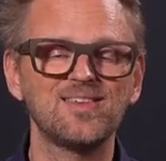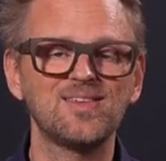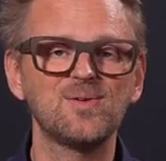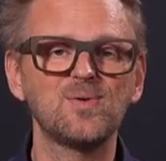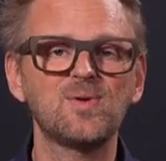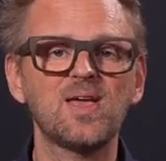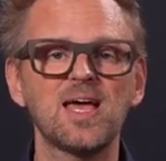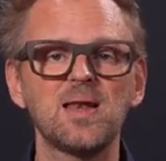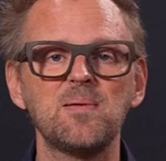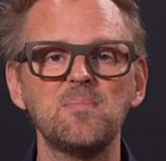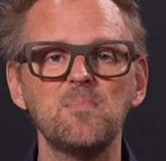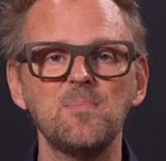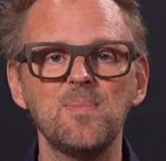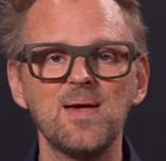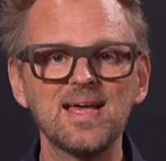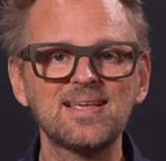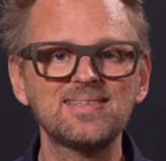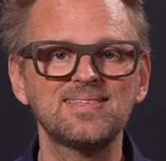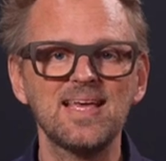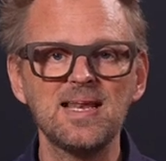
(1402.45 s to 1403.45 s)
You can
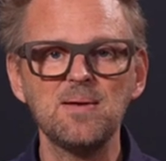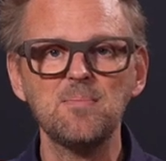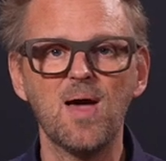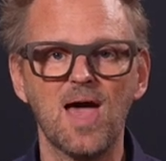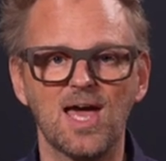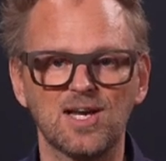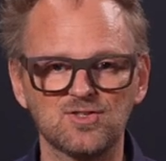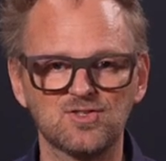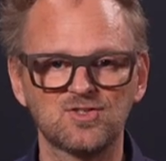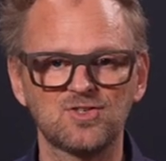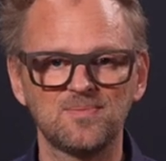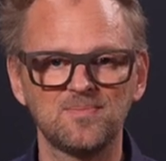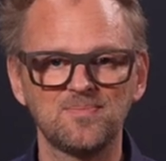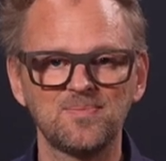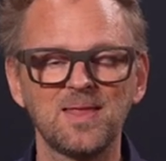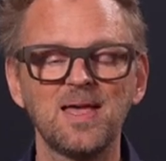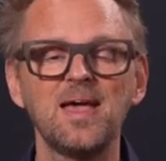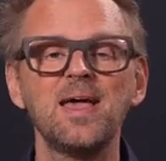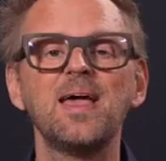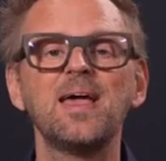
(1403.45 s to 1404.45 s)
mix and match
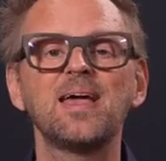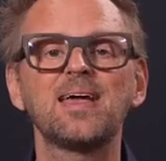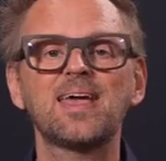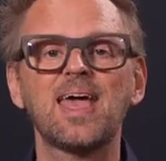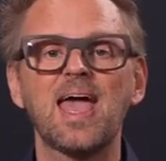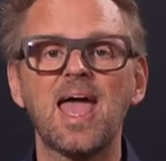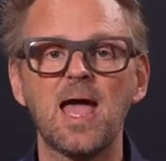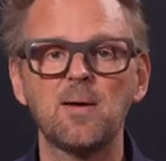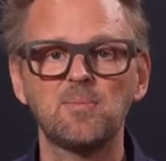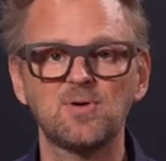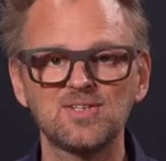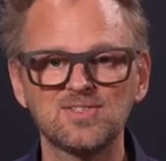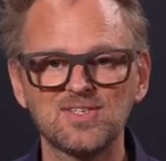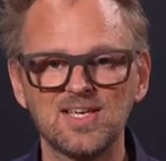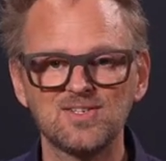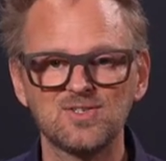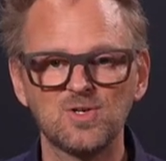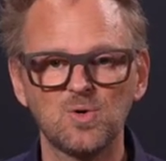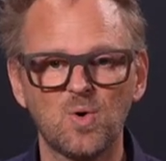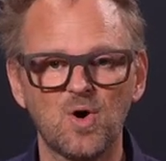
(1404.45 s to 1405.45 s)
cameras
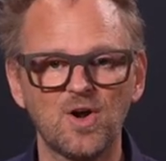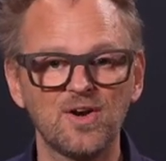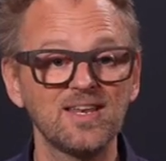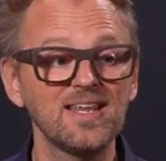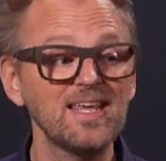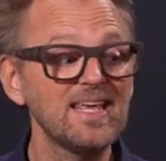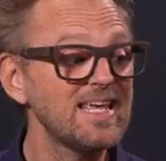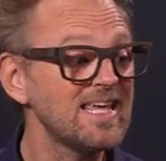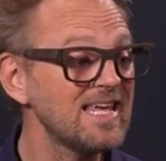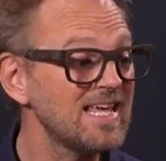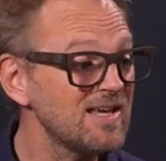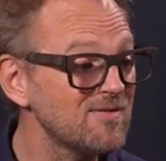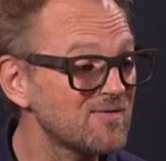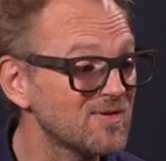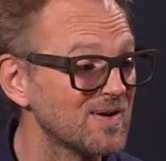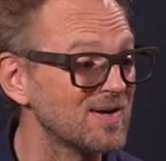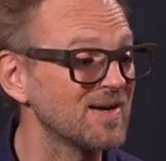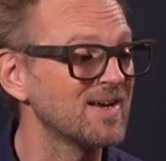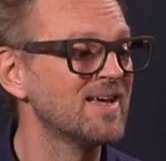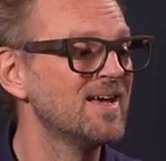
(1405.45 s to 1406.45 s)
as you want,
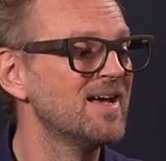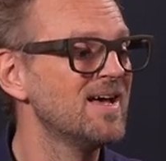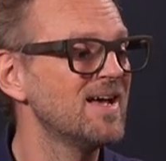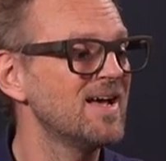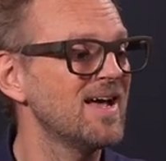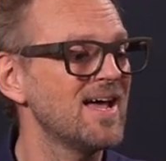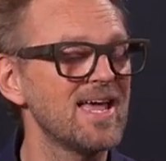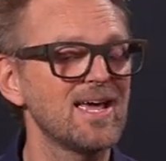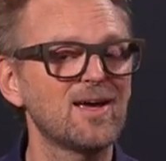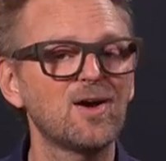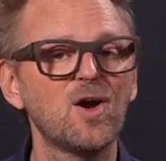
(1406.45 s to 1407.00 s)
even a